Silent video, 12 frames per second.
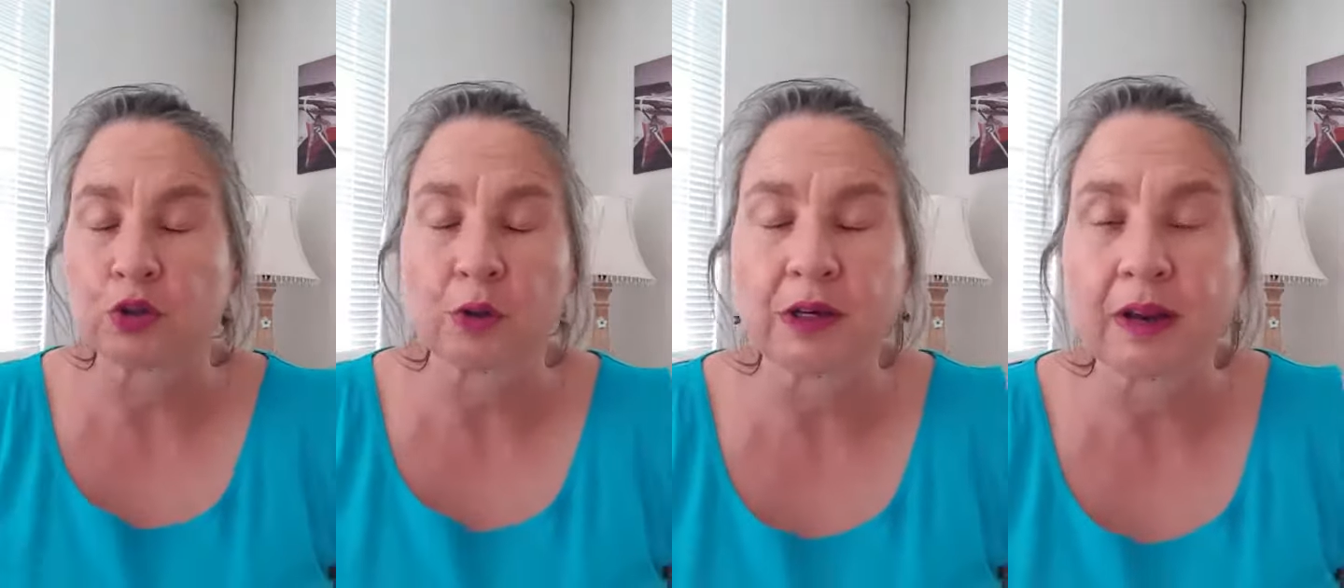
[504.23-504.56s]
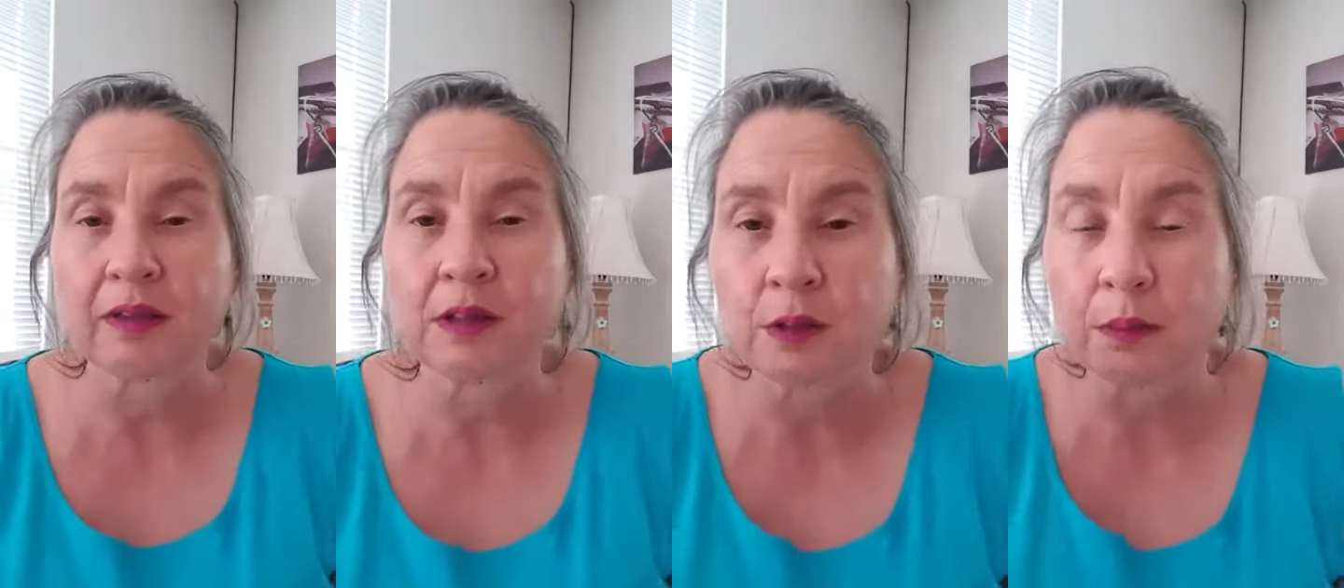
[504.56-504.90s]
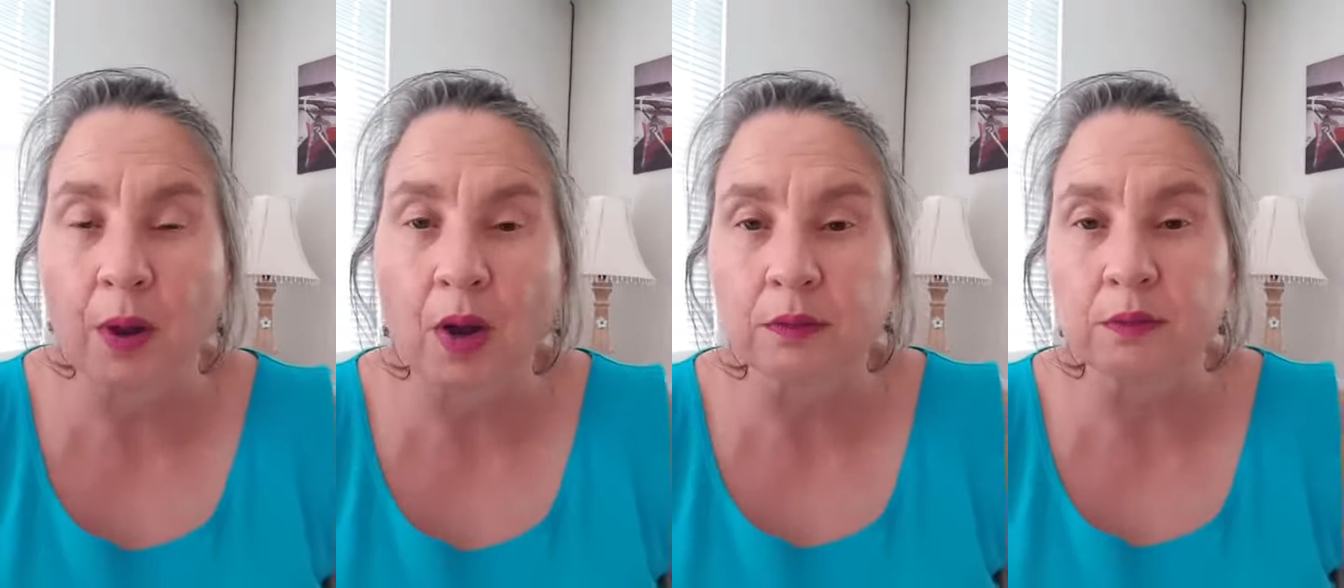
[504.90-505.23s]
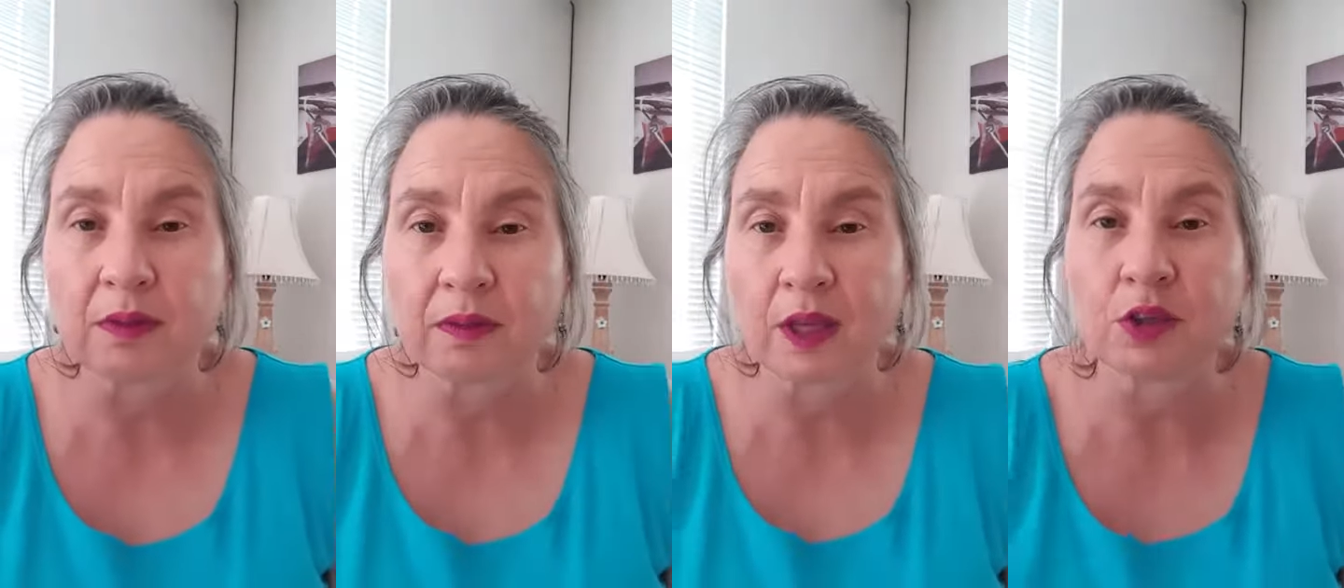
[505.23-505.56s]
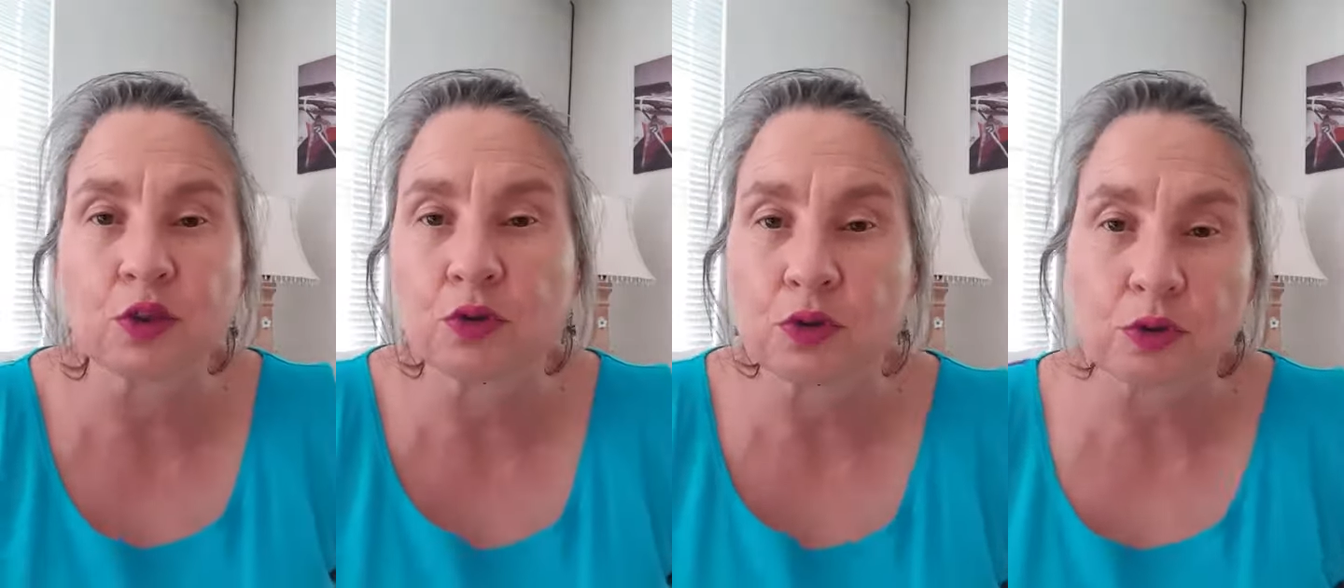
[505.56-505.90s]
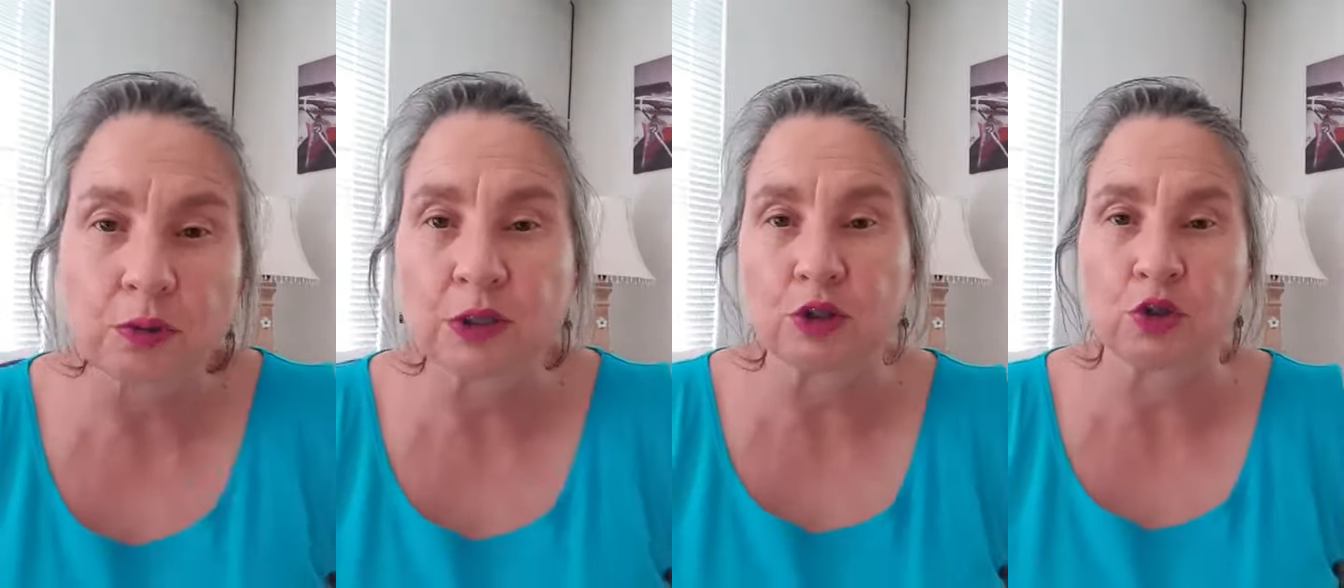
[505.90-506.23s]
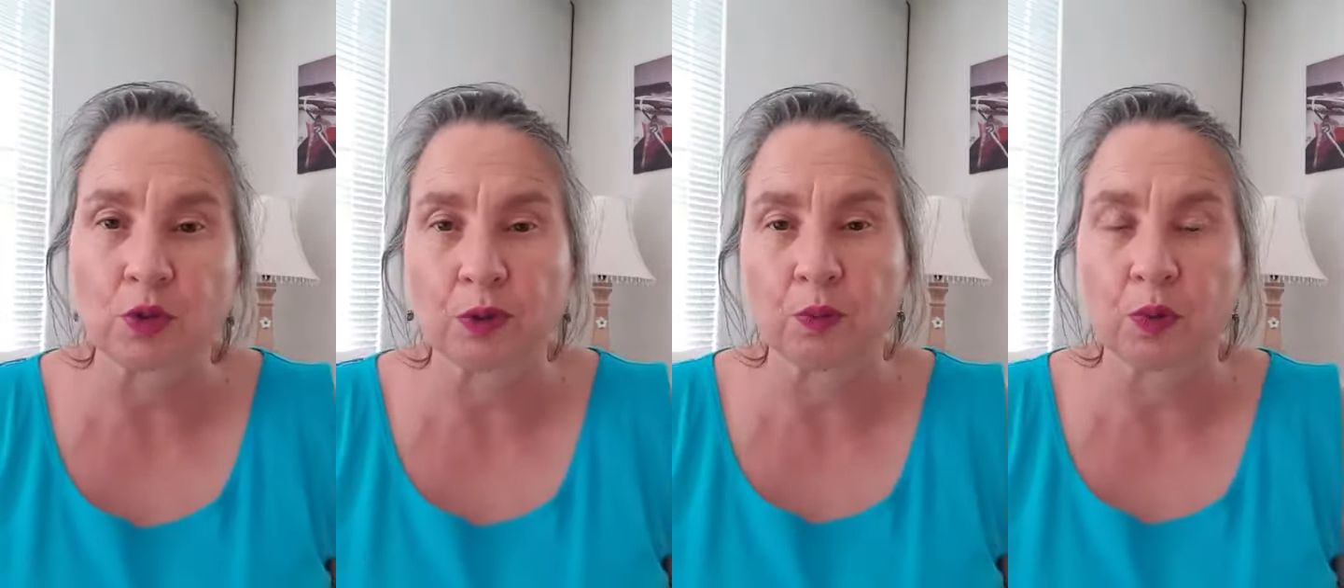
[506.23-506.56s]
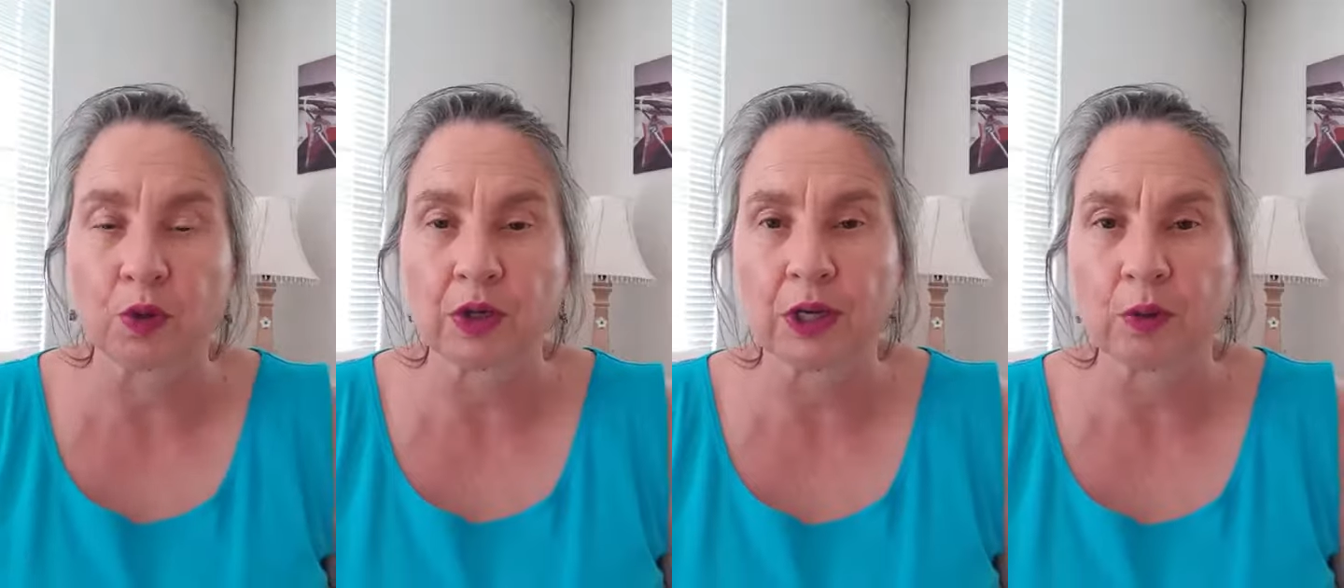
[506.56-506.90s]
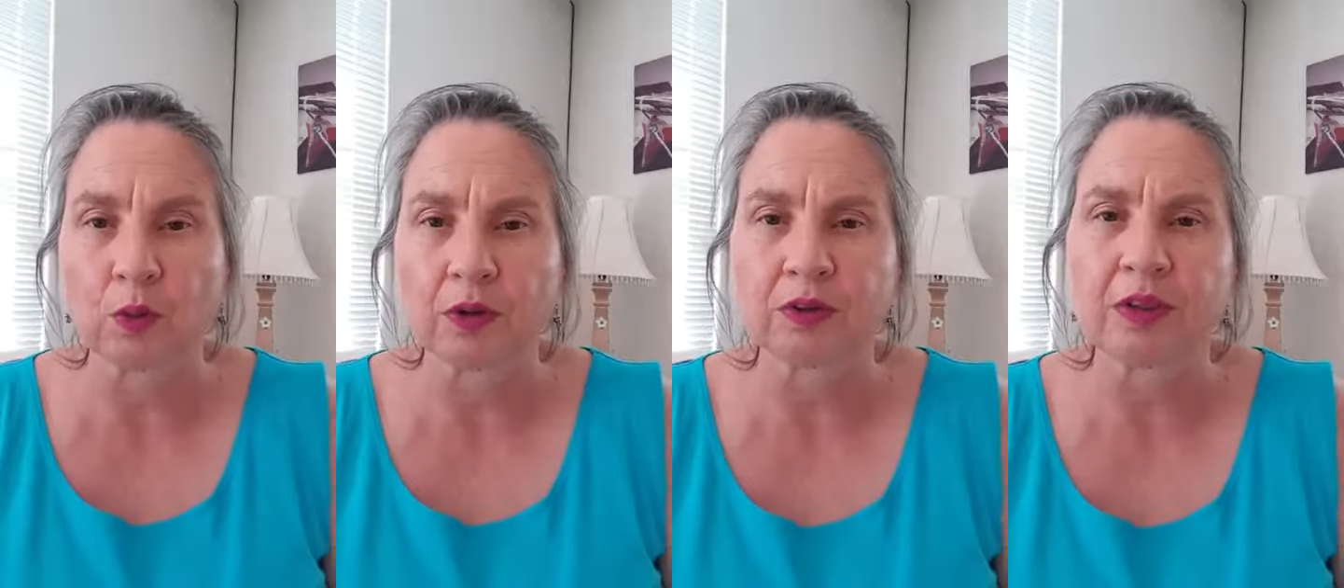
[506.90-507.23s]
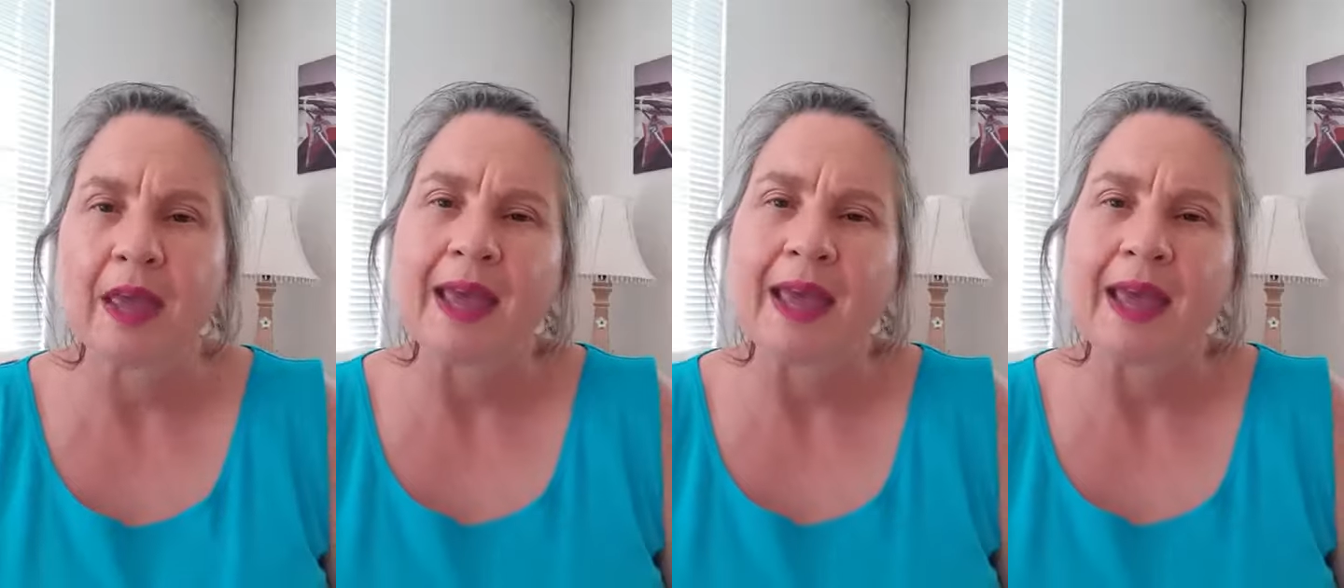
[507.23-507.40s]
to another department that you do enjoy working with.